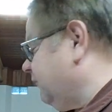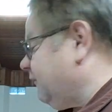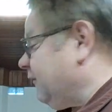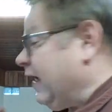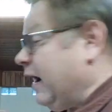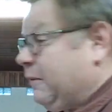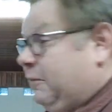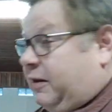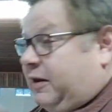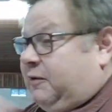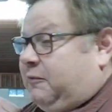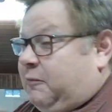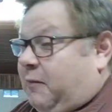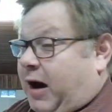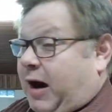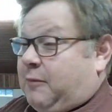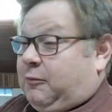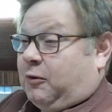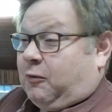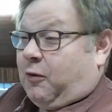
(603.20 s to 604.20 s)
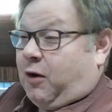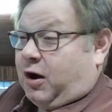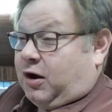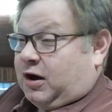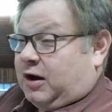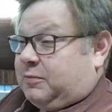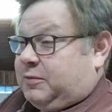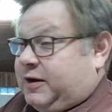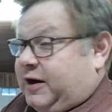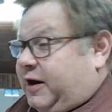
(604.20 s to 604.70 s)
the family, mom will
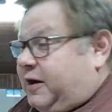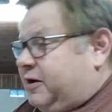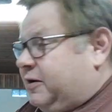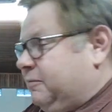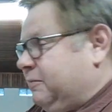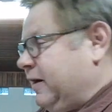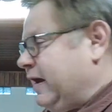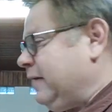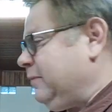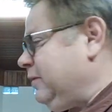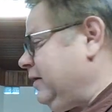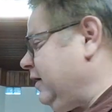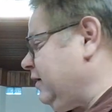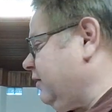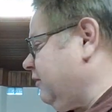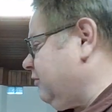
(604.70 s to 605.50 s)
walk up carrying a baby,